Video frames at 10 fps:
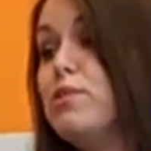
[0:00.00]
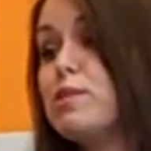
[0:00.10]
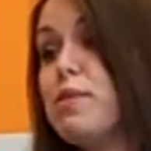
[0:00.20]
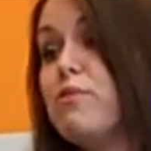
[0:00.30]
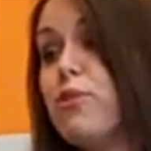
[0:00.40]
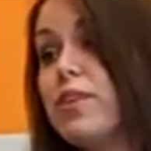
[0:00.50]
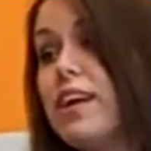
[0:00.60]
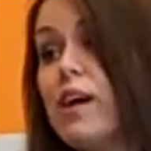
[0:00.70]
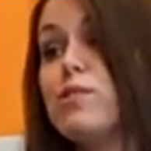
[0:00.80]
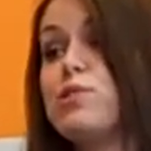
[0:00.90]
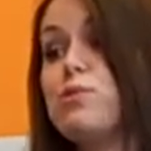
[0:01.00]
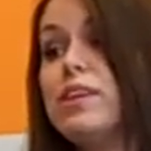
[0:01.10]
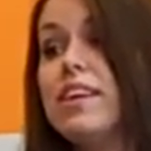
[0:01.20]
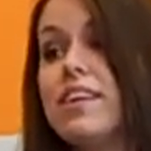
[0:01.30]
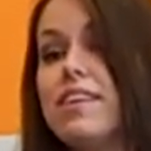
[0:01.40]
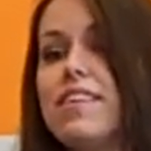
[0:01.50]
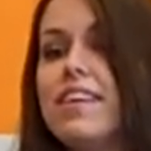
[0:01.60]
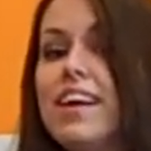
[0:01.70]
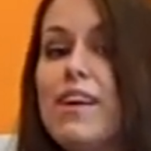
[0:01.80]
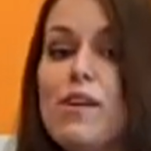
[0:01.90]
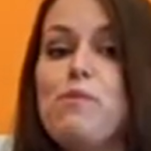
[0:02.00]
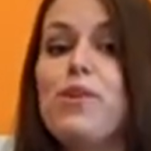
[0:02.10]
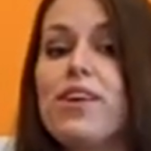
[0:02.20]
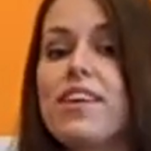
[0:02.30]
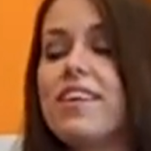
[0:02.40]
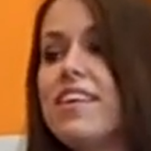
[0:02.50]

you spend 40 hours a week here at work,